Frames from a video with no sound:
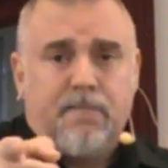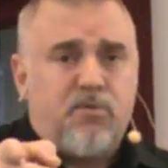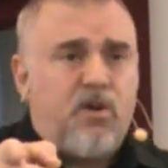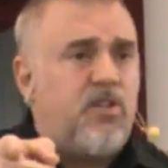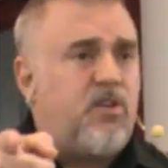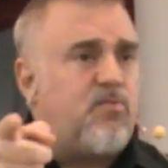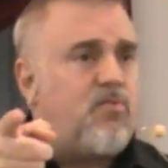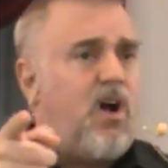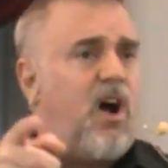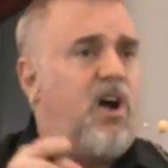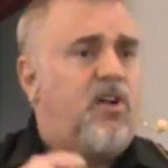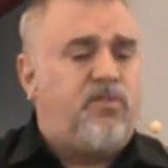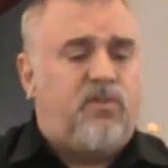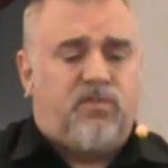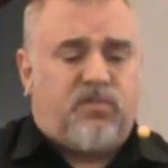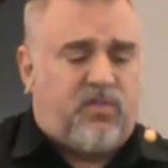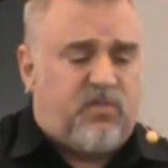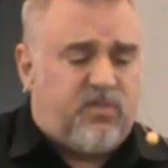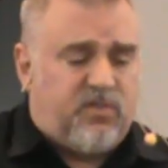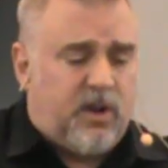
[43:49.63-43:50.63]
Brother Ron
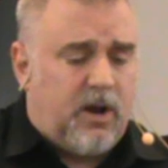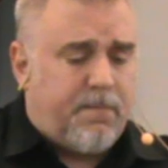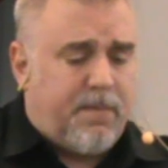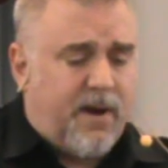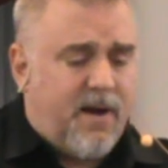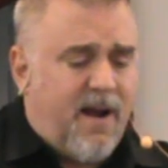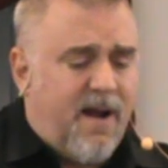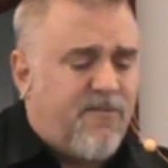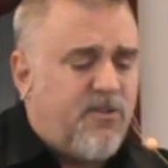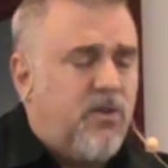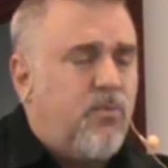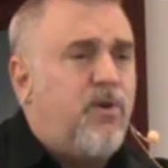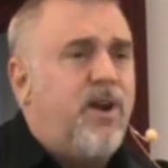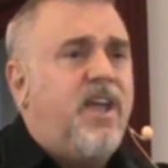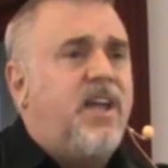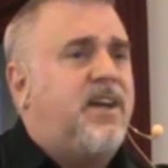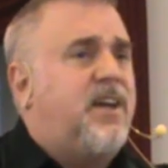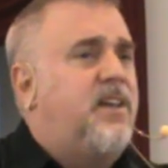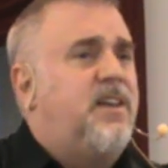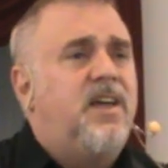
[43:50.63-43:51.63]
used to sit up here every
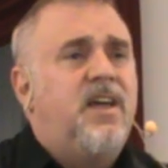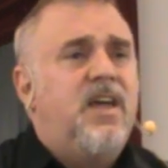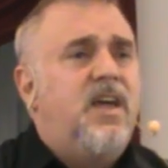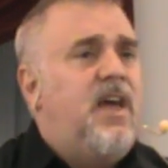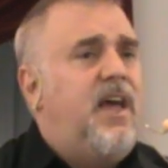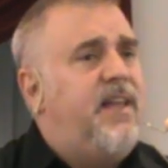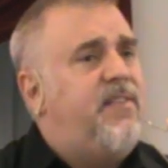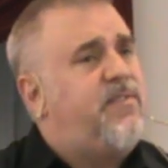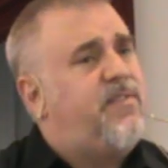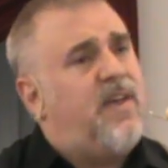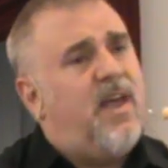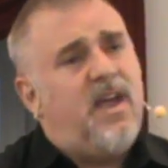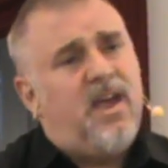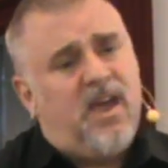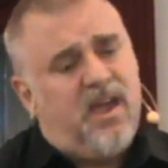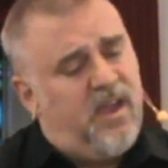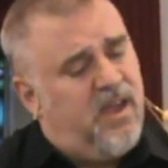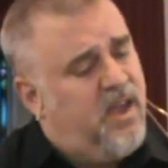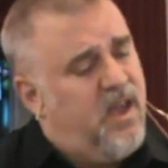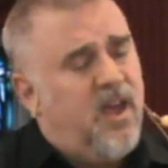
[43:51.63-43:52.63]
week and, and say,
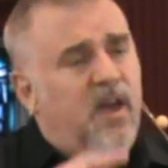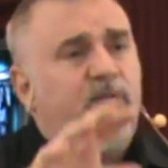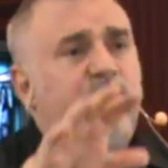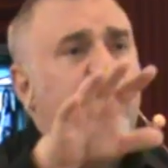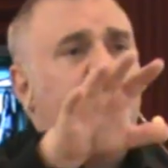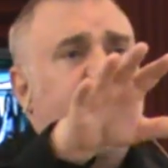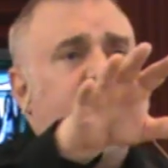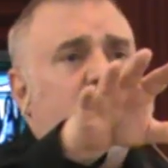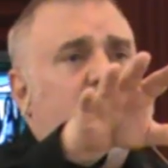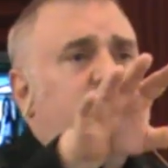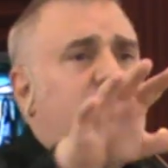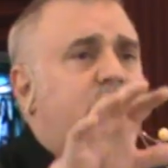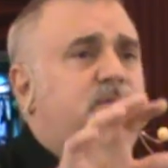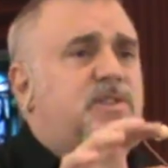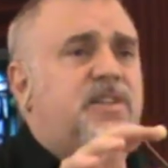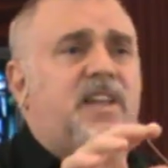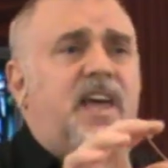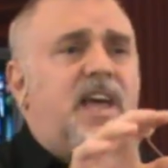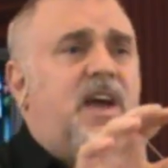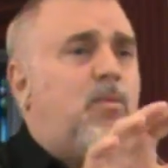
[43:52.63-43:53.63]
hey, if you showed up
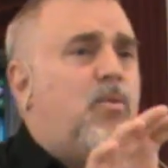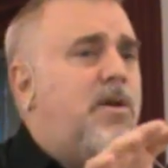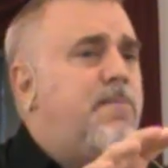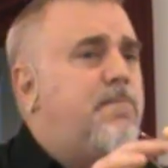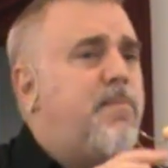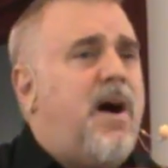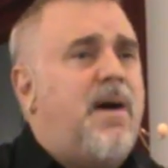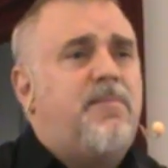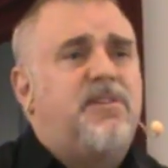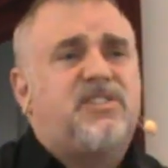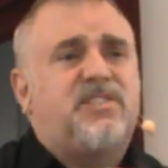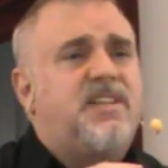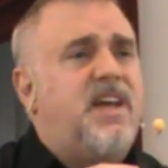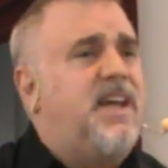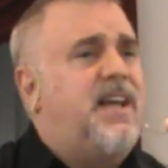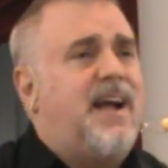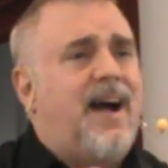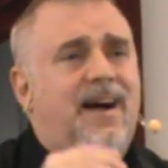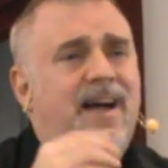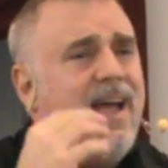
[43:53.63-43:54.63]
today, it wasn't by
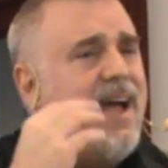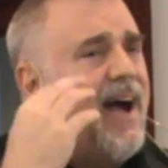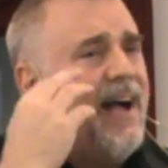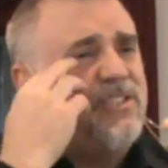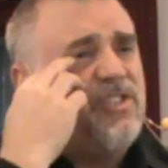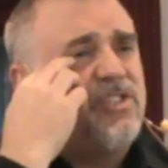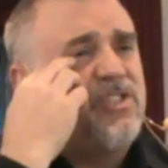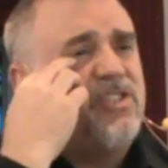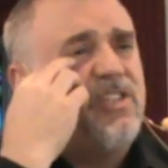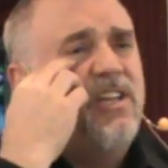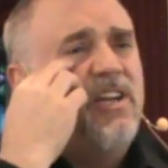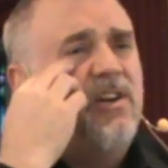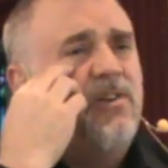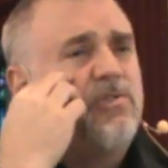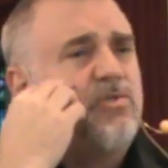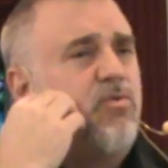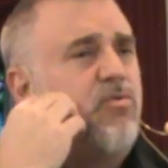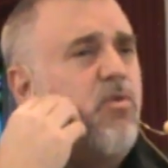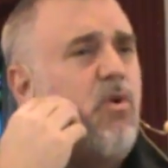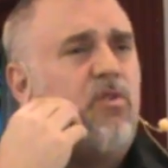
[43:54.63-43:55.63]
mistake. I, I just
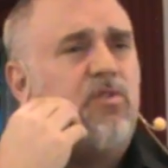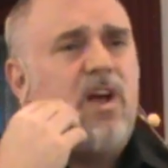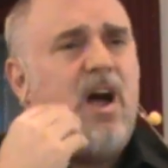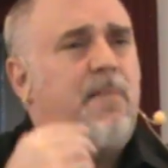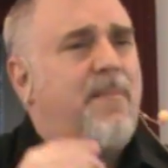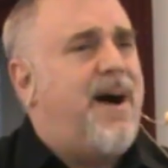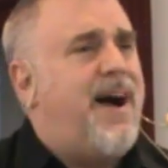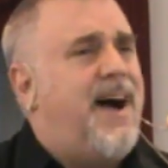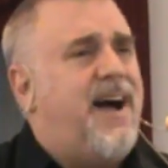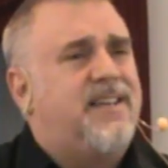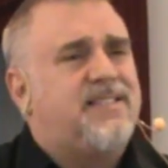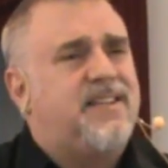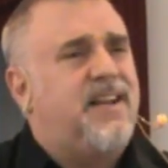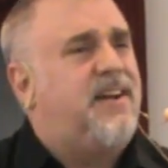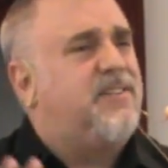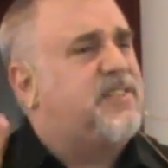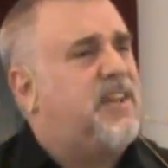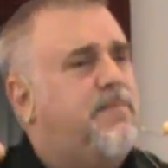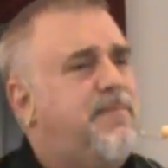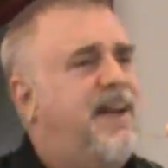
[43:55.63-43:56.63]
tears would roll down my eyes, and I
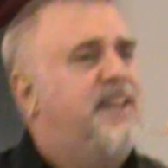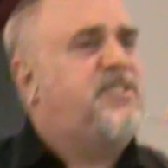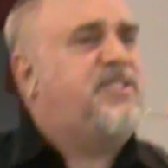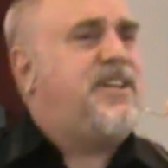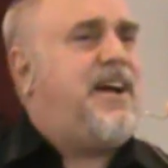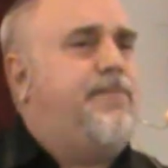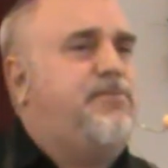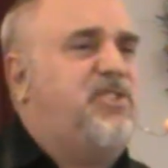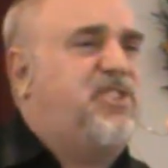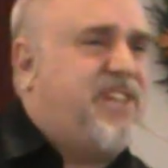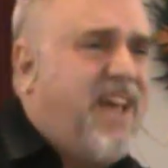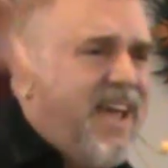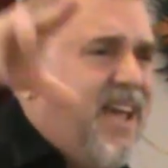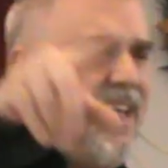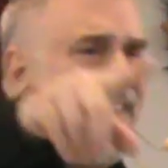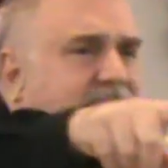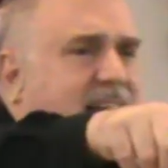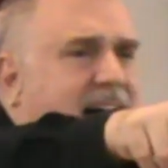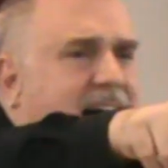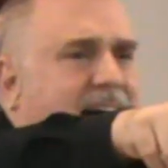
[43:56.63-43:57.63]
was like, man, stop
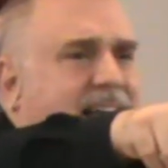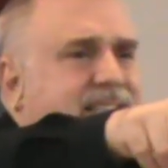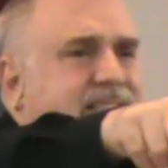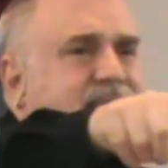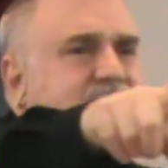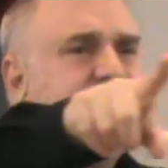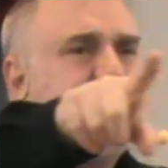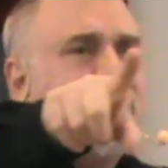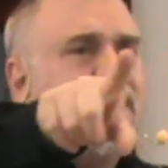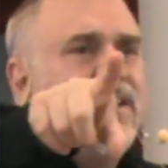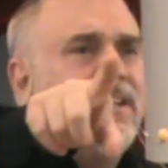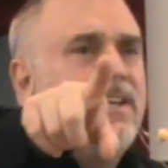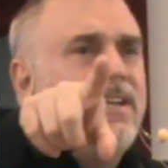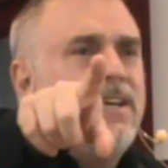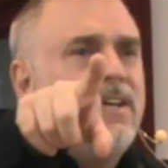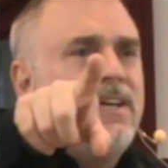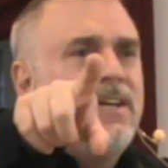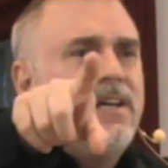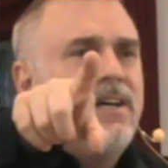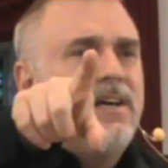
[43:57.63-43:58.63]
saying that.
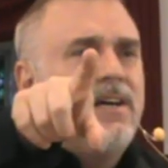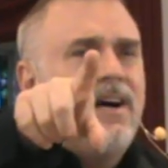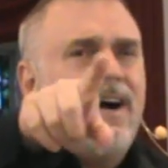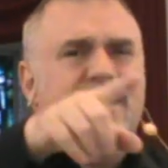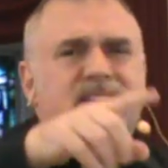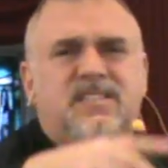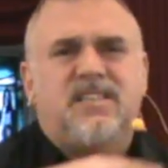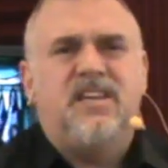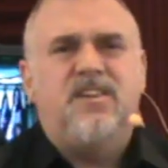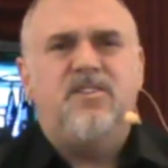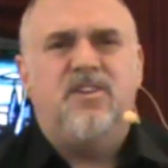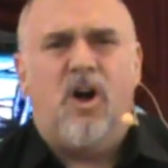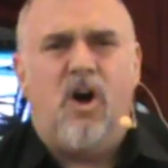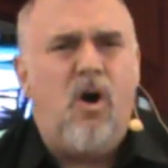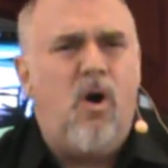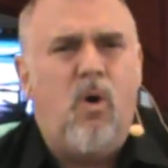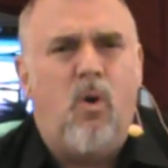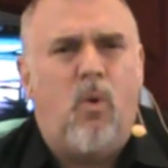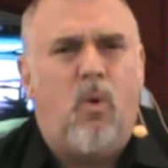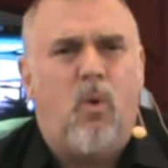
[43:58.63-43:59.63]
How does he
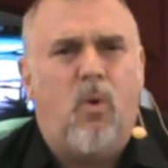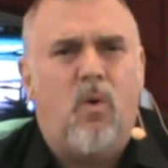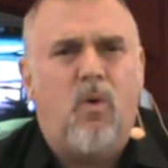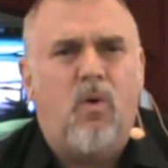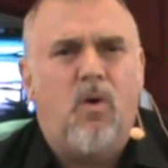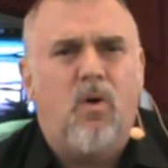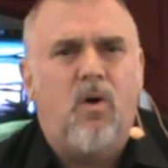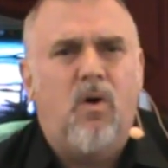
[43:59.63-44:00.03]
know?